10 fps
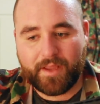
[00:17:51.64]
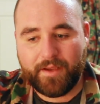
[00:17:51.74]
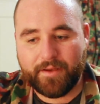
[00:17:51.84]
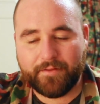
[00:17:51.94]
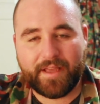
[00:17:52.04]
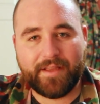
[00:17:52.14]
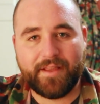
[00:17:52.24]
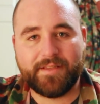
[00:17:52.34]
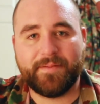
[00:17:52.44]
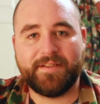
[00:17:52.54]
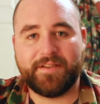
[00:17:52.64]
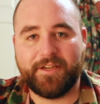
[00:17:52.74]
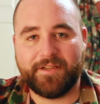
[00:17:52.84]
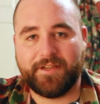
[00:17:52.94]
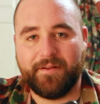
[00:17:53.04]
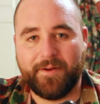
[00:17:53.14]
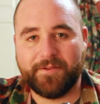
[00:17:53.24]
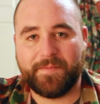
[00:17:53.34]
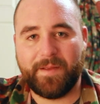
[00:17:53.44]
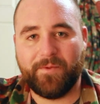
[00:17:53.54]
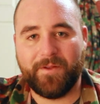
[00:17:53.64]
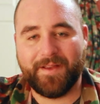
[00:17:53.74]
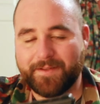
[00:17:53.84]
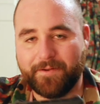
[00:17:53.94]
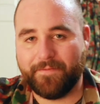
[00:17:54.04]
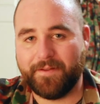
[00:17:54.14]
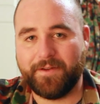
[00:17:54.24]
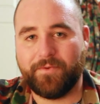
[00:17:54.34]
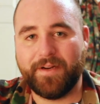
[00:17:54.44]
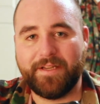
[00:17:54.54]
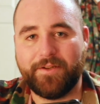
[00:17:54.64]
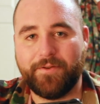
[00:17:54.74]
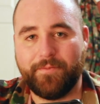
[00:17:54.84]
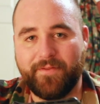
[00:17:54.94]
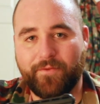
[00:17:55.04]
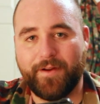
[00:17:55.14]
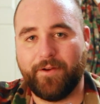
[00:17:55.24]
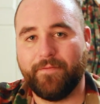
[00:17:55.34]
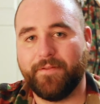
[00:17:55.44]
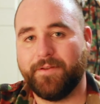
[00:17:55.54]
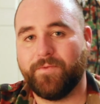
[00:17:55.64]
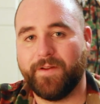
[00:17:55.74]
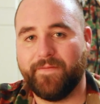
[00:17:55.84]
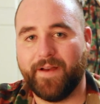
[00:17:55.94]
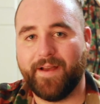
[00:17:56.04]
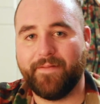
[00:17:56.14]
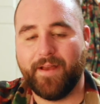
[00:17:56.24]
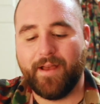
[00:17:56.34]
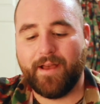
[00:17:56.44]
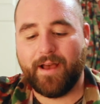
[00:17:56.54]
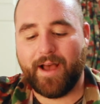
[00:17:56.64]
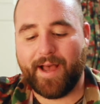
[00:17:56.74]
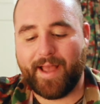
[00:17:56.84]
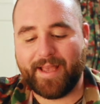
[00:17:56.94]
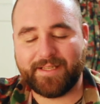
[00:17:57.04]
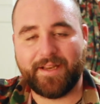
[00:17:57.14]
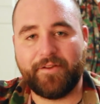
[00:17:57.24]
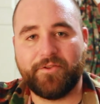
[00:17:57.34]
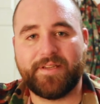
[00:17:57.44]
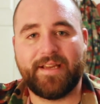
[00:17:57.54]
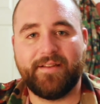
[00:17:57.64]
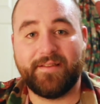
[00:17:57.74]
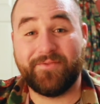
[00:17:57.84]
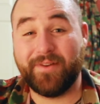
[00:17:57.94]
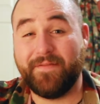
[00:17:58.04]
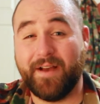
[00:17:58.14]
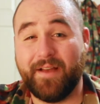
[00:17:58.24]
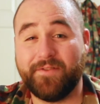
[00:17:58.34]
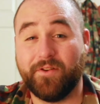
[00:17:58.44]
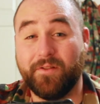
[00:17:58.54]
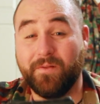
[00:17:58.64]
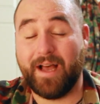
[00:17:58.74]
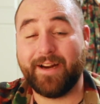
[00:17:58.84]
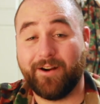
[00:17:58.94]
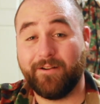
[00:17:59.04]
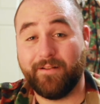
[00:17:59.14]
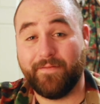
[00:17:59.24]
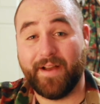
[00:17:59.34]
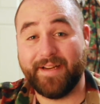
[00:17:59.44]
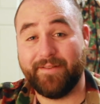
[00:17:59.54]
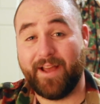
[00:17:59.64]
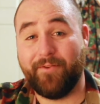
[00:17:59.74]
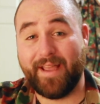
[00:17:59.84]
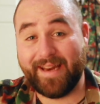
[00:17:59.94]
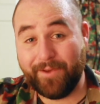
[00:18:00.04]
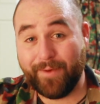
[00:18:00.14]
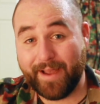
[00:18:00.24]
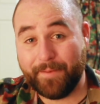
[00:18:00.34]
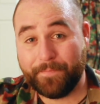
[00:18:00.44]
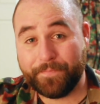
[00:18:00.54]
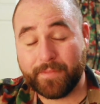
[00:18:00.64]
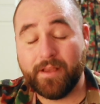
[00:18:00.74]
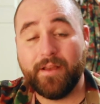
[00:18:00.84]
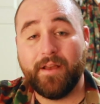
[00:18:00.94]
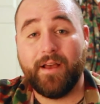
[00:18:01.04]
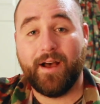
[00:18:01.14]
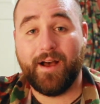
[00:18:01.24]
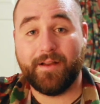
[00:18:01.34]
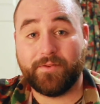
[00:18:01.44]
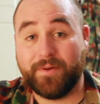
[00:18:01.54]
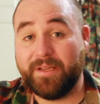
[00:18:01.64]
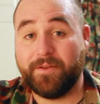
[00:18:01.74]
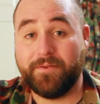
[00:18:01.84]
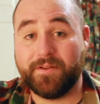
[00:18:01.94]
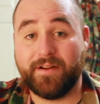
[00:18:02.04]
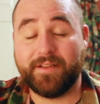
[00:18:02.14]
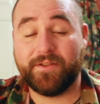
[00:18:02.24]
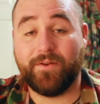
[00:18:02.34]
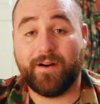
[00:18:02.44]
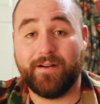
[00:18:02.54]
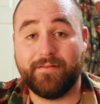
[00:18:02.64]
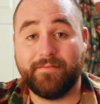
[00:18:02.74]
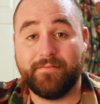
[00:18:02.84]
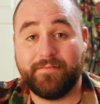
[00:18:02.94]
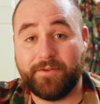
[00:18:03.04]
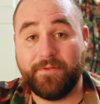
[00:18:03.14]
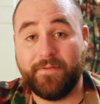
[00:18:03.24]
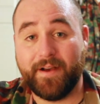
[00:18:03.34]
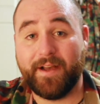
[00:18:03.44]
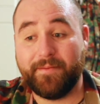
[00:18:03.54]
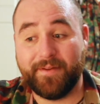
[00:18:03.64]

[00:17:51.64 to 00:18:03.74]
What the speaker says: you know, that's my suggestion to most people, is go for the 22 before you go for the 25. As I understand it, the 25s are a lot harder to find now anyway. 22s are not so hard to find,